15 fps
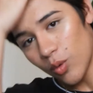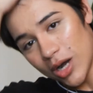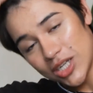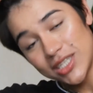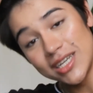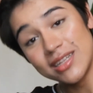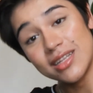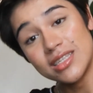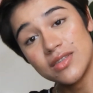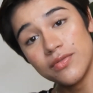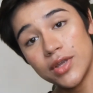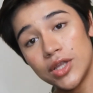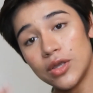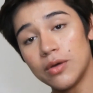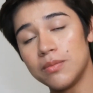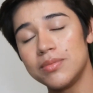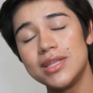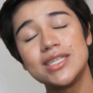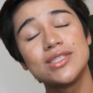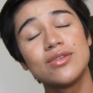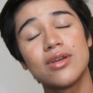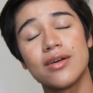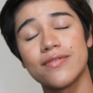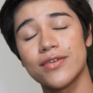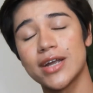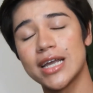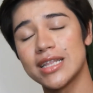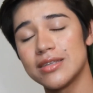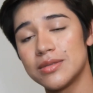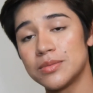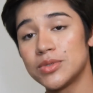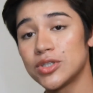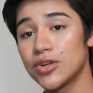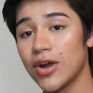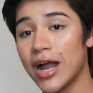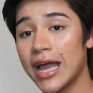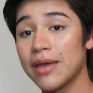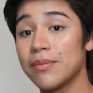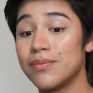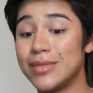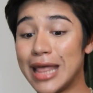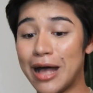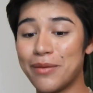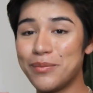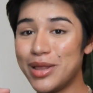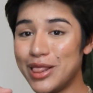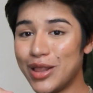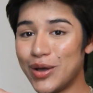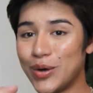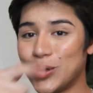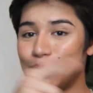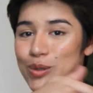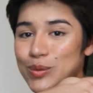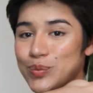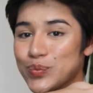watching this video, please do not forget to subscribe down below